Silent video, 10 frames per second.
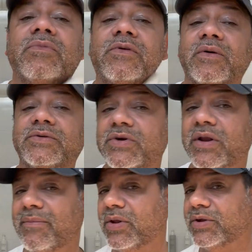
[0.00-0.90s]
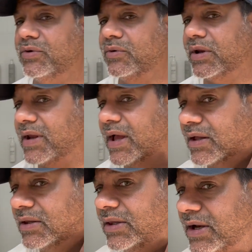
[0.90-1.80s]
So it's good I'm only doing a net
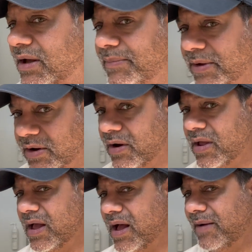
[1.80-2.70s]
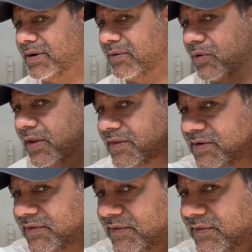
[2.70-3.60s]
cleanup here. I'm gonna run
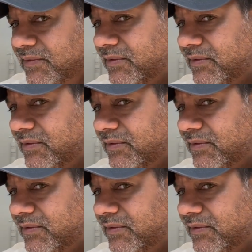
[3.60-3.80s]
this